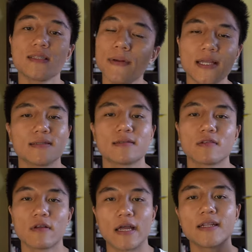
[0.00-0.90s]
it depends.
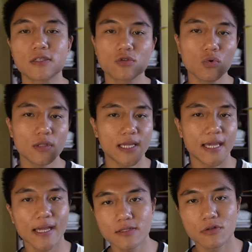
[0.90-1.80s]
At a school
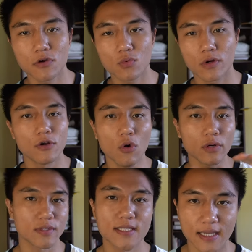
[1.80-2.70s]
like Exeter, where no
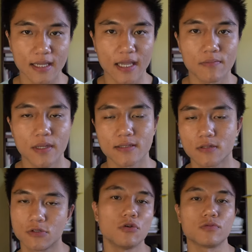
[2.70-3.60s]
one was taking A
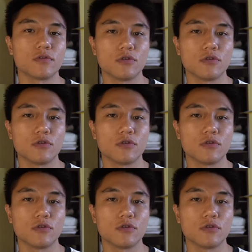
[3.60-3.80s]
Ps, you know,